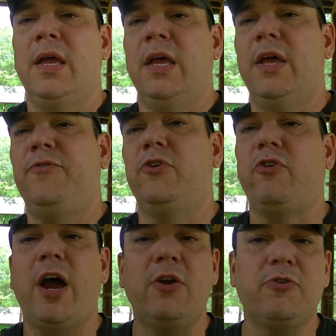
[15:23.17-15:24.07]
if your
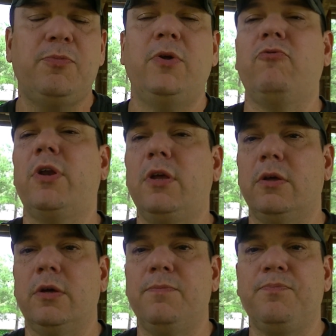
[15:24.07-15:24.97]
tractor's been running
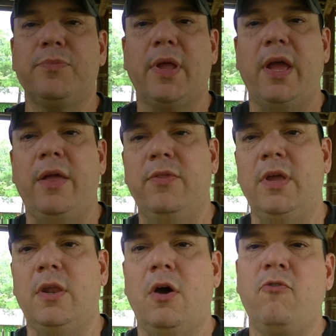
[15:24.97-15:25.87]
good and
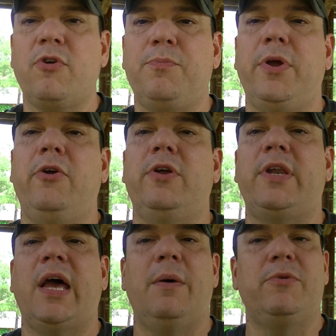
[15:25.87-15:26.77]
then over a period
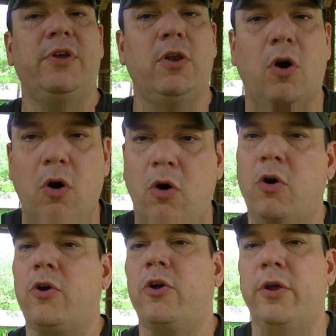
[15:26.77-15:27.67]
of time it's getting
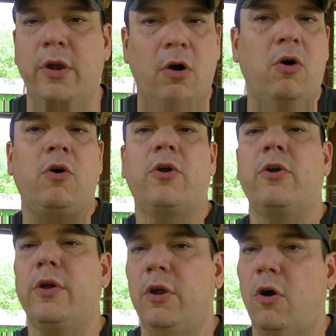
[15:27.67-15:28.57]
harder and
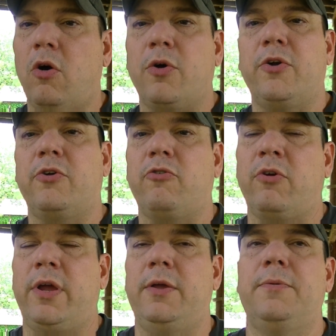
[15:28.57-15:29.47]
harder and harder to
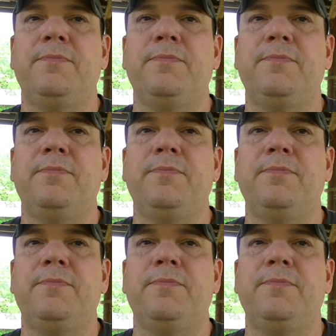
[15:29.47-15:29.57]
crank,